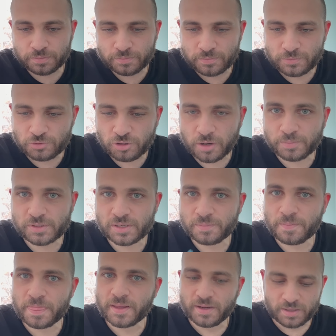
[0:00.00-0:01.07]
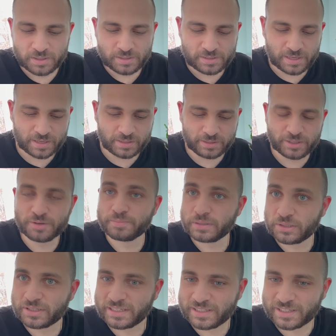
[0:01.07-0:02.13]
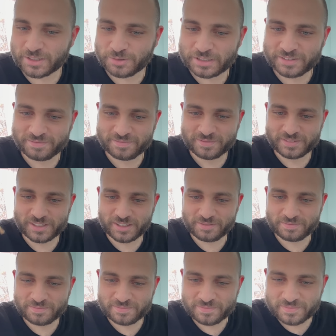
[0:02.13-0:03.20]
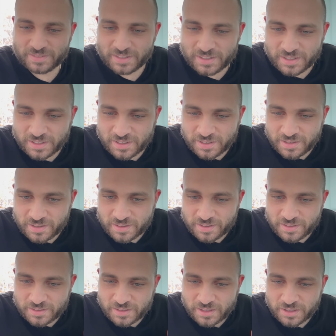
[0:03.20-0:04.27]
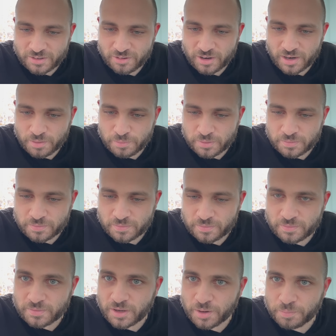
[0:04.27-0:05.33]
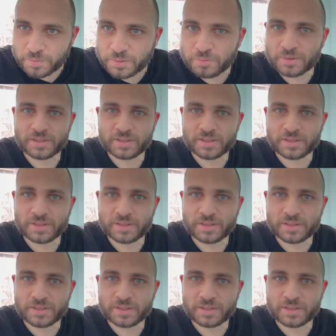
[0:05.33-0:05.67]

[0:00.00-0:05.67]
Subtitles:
dropped some. It's that clear milky liquid. So, I'm going to grab up the one